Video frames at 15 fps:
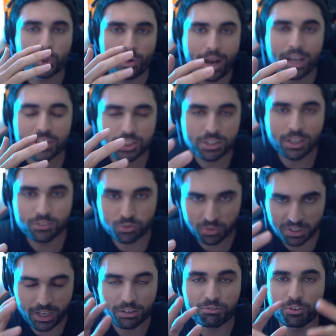trash games
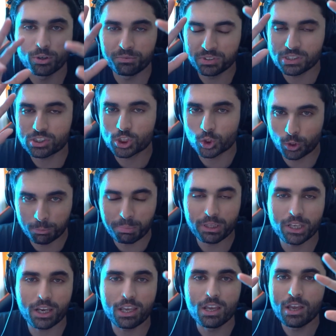we get from these
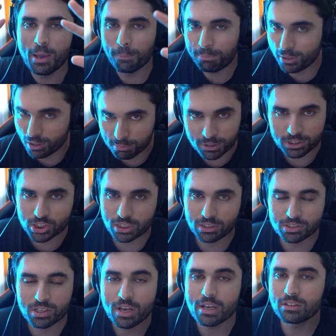triple A
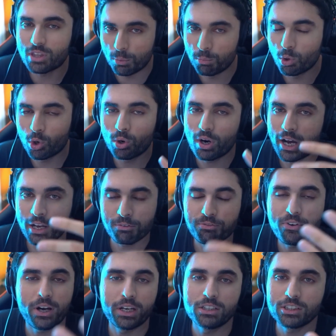publishers, the more I
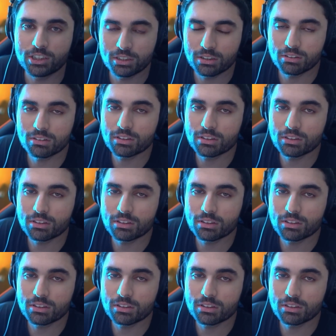find